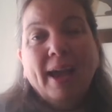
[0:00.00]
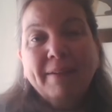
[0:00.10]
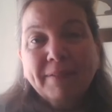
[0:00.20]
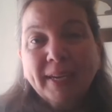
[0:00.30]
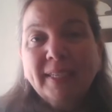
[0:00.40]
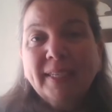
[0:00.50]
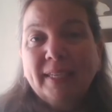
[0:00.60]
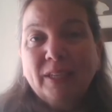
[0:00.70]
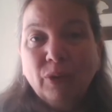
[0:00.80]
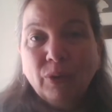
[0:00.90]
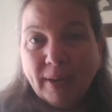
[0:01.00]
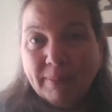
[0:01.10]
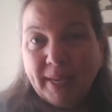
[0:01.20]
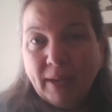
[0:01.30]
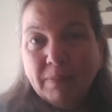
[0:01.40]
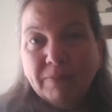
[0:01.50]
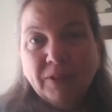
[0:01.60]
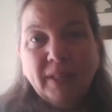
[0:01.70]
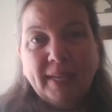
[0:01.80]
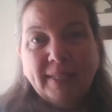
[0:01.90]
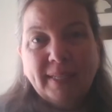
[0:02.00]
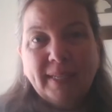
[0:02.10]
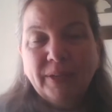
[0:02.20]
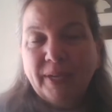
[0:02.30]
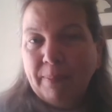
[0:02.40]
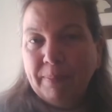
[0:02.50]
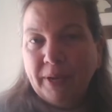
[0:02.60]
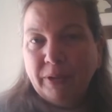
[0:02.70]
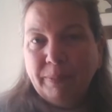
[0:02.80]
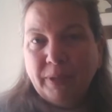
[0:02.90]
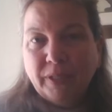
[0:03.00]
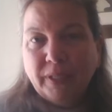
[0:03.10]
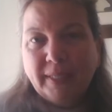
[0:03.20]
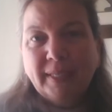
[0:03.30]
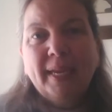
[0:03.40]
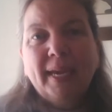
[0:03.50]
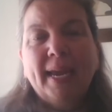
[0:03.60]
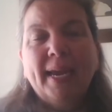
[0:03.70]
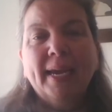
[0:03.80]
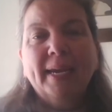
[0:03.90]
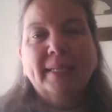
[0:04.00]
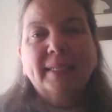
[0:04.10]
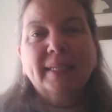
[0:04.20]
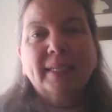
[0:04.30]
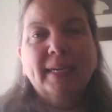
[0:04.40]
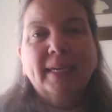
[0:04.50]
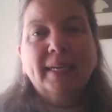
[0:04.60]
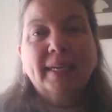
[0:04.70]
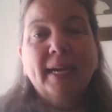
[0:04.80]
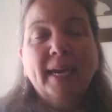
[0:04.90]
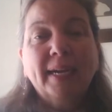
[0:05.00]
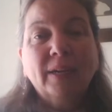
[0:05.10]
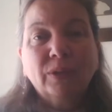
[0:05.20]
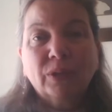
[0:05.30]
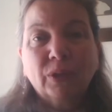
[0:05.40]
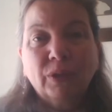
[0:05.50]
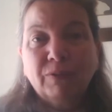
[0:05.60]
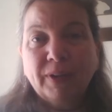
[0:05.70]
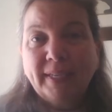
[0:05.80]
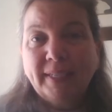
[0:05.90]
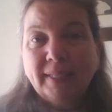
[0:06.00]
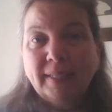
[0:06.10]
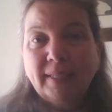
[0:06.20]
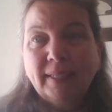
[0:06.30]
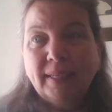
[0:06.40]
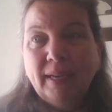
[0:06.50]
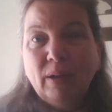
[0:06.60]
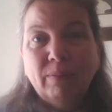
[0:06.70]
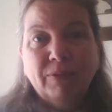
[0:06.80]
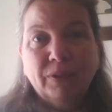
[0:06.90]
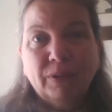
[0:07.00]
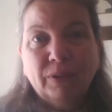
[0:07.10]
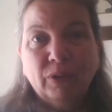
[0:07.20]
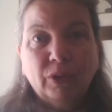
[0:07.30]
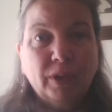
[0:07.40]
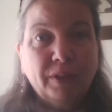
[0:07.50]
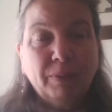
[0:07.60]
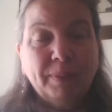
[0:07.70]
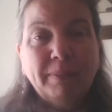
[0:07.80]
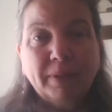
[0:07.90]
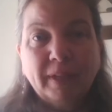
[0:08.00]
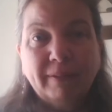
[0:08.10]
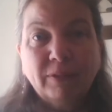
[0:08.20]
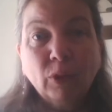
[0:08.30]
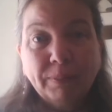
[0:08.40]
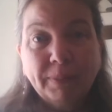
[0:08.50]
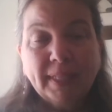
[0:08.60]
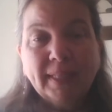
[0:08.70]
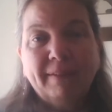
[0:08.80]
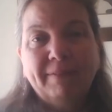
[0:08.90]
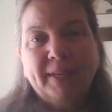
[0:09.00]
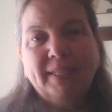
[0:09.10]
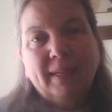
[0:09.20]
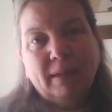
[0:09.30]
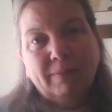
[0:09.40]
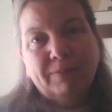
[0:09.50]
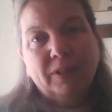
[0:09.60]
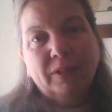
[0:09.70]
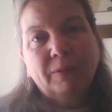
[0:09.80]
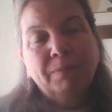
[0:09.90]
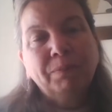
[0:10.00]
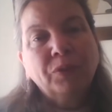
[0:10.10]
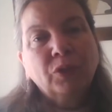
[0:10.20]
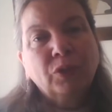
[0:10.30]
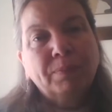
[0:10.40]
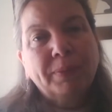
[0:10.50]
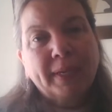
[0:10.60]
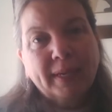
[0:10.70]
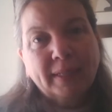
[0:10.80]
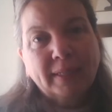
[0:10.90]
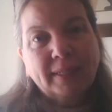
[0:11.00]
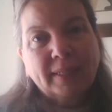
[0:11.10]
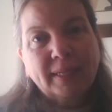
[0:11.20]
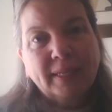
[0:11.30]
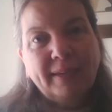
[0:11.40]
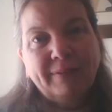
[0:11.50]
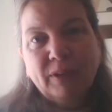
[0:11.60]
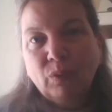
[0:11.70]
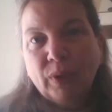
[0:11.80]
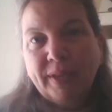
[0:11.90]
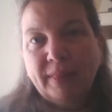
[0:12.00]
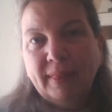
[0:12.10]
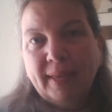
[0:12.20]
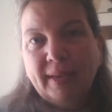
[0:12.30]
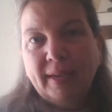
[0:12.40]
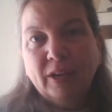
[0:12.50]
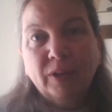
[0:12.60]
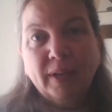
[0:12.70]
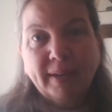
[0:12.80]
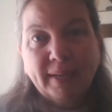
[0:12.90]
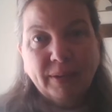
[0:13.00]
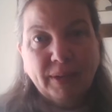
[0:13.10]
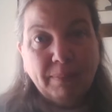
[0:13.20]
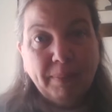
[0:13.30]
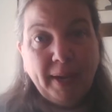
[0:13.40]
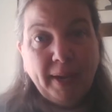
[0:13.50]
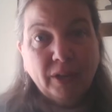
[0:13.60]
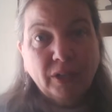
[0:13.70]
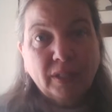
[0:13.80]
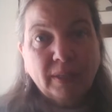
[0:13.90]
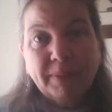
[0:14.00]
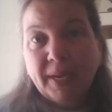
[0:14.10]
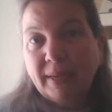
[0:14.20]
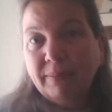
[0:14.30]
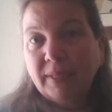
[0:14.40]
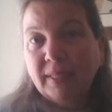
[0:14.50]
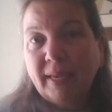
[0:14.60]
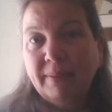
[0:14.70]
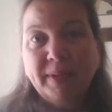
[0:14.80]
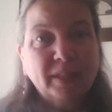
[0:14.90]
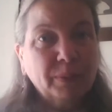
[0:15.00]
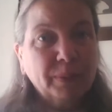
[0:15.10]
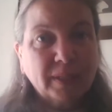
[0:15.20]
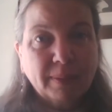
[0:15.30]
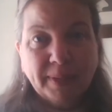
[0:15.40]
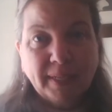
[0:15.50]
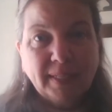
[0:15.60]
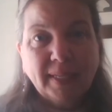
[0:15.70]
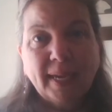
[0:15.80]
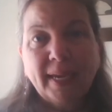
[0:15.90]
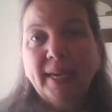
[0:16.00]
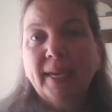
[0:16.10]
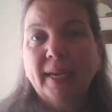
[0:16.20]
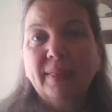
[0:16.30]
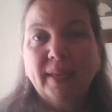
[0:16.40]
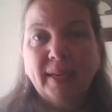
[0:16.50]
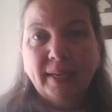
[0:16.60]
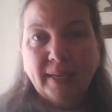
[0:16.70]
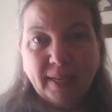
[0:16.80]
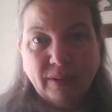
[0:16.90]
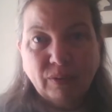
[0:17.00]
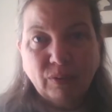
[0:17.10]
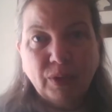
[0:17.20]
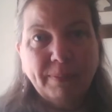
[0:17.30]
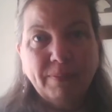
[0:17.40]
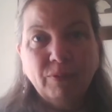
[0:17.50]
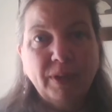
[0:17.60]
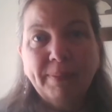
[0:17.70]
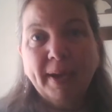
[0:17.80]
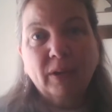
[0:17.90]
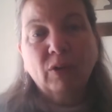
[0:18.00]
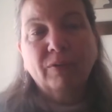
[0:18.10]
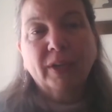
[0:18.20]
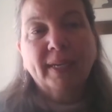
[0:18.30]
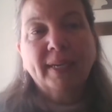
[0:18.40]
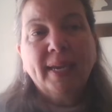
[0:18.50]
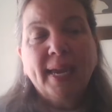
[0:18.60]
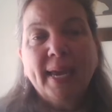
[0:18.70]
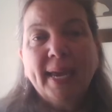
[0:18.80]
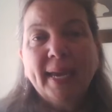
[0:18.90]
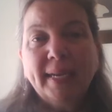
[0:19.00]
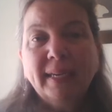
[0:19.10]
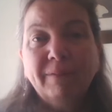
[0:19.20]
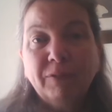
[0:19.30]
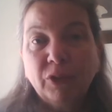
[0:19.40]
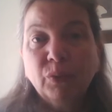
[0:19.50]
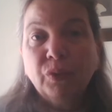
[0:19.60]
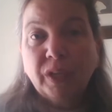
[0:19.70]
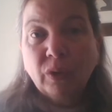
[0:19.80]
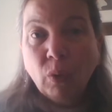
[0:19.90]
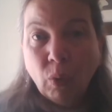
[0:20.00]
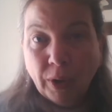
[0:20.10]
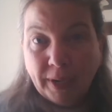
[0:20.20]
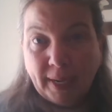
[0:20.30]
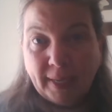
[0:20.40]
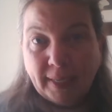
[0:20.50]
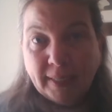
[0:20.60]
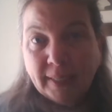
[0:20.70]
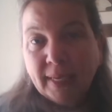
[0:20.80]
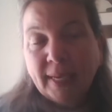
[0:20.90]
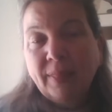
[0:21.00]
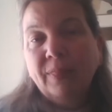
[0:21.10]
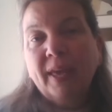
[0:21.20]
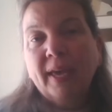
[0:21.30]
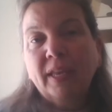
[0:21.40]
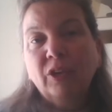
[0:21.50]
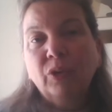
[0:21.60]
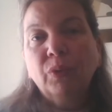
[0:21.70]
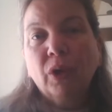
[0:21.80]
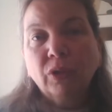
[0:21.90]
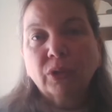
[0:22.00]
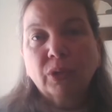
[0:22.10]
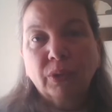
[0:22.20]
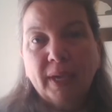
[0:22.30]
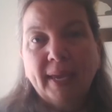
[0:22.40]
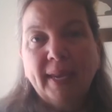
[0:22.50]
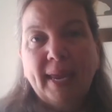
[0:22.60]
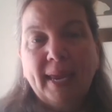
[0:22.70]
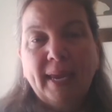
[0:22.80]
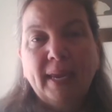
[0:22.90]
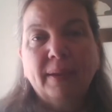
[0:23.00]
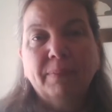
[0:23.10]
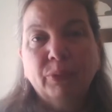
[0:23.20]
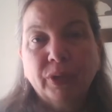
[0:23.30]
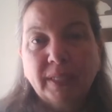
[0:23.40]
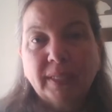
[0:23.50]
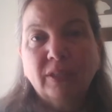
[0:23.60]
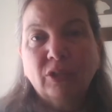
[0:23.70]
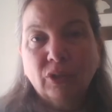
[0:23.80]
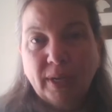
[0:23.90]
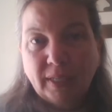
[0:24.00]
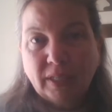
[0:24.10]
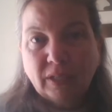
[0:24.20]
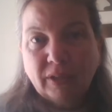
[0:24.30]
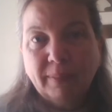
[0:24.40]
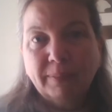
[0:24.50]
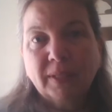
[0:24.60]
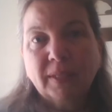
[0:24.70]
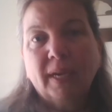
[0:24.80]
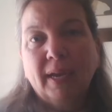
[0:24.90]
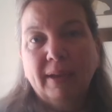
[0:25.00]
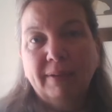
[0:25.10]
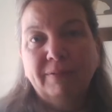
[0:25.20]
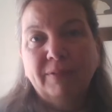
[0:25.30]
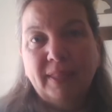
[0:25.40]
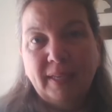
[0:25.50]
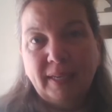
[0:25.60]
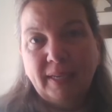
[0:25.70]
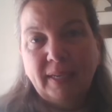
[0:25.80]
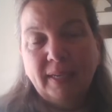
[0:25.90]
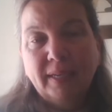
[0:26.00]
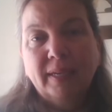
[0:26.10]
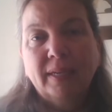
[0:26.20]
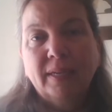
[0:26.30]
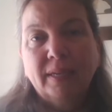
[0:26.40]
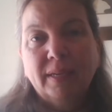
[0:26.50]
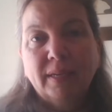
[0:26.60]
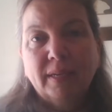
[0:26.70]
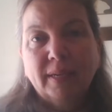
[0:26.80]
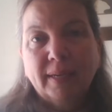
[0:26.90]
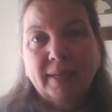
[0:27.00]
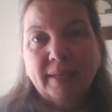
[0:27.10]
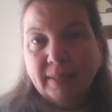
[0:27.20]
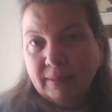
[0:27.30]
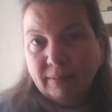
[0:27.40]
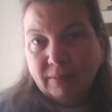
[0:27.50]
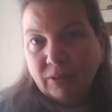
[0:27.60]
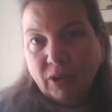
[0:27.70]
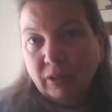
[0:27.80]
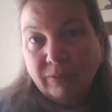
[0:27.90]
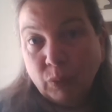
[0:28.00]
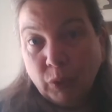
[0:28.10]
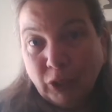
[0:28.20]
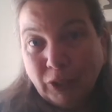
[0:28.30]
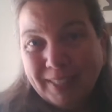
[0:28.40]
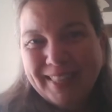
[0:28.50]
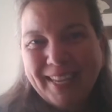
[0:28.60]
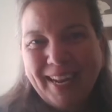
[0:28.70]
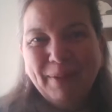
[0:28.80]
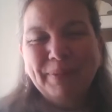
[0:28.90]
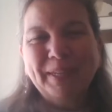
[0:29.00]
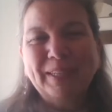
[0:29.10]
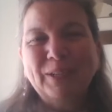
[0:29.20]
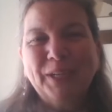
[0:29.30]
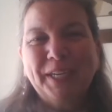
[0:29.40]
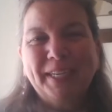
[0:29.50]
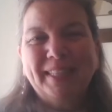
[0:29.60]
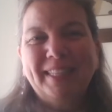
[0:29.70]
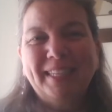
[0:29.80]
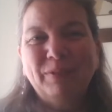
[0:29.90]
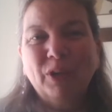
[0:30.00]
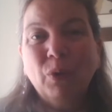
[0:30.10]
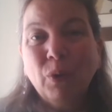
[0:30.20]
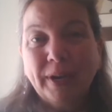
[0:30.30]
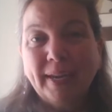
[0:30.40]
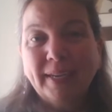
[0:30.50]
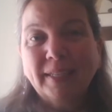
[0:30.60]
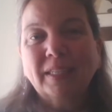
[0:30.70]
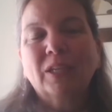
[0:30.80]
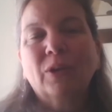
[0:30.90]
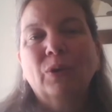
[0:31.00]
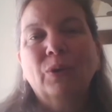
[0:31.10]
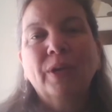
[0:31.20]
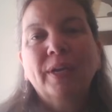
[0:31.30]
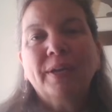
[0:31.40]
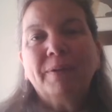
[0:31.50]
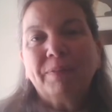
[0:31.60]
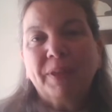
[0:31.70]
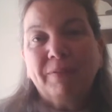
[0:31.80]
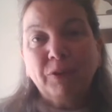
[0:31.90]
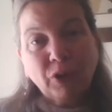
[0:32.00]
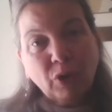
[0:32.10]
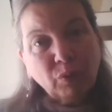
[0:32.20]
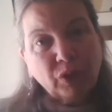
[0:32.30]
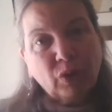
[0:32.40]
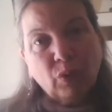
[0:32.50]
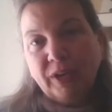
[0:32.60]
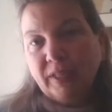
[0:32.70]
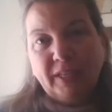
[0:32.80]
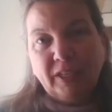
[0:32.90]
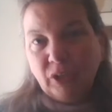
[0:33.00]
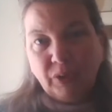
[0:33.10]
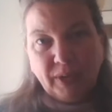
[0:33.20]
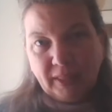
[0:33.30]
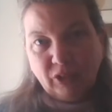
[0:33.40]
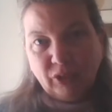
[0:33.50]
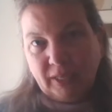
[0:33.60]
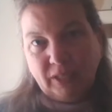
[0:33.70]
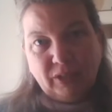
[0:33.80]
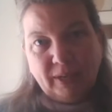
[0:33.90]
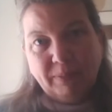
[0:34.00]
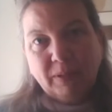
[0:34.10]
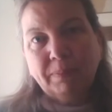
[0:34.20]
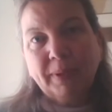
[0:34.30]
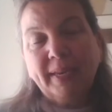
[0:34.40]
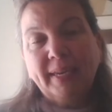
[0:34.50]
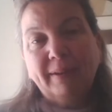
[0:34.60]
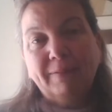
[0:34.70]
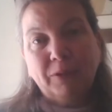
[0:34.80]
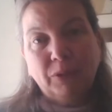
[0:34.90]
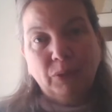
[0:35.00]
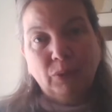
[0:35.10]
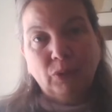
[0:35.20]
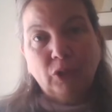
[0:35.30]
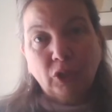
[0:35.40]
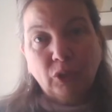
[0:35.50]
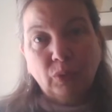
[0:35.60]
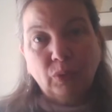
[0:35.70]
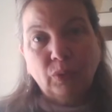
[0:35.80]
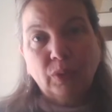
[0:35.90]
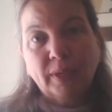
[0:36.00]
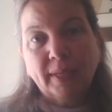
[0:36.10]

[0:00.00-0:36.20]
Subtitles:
I find it incredibly helpful as a hearing impaired person. And I also find it helpful, or other people have told me that they find it helpful because even when they are not hearing impaired, sometimes they miss what somebody's saying and they can read back over it. And if you're recording, then you also get a printed transcript of the uh, all of the words that happened during the recording. So if you don't record, then you don't get the transcript. But if you do,